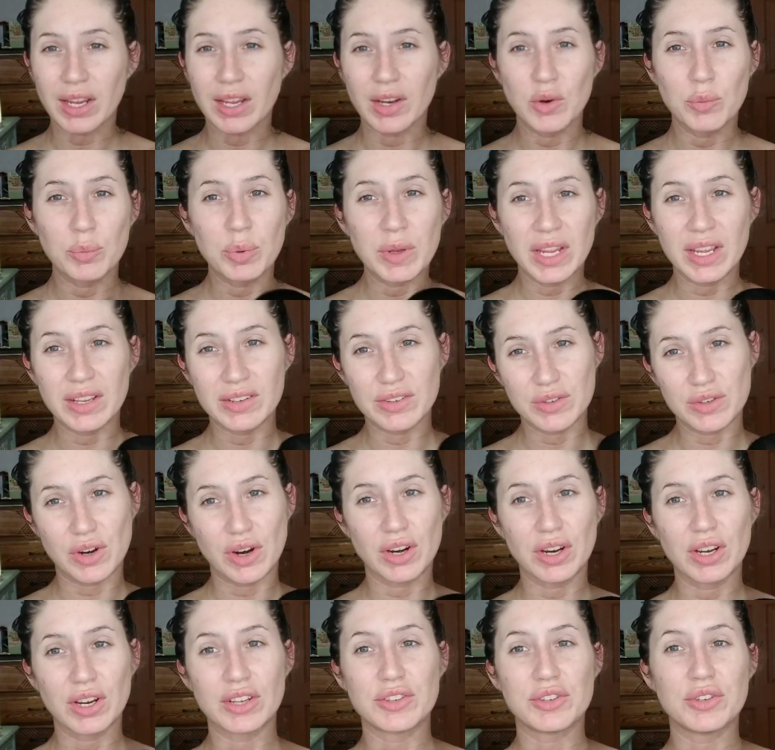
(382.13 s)
to be as dark
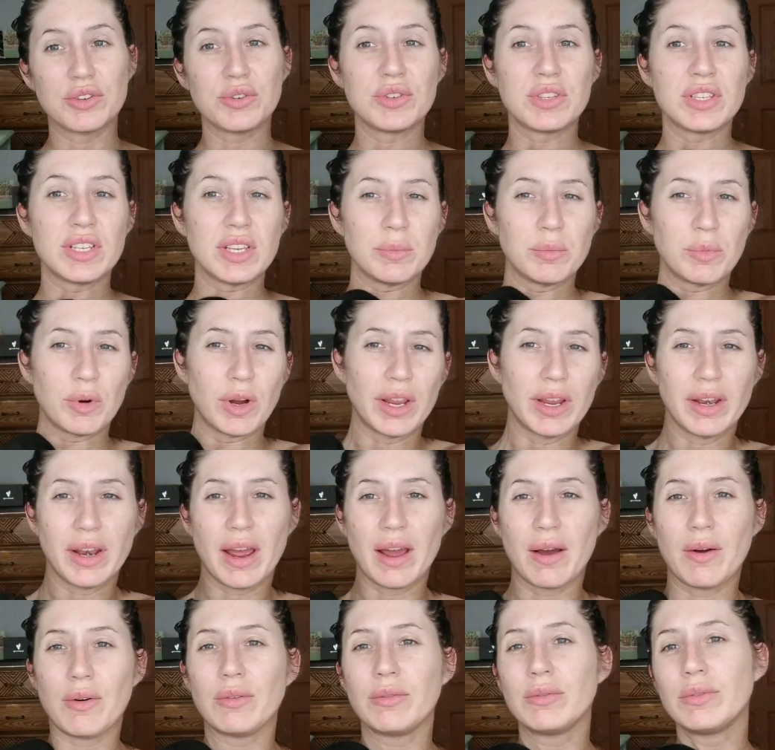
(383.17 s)
as you seem right now,
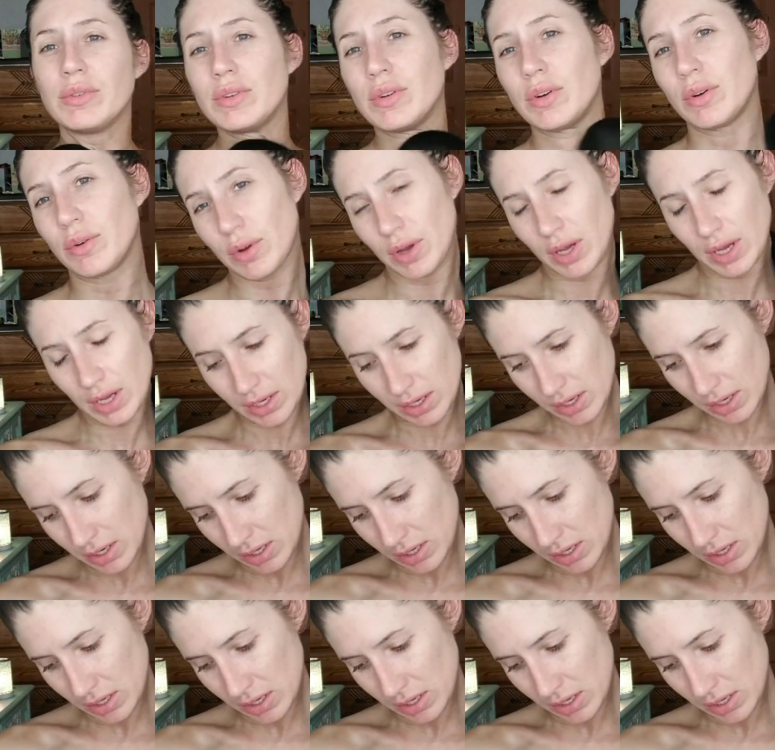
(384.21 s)
okay?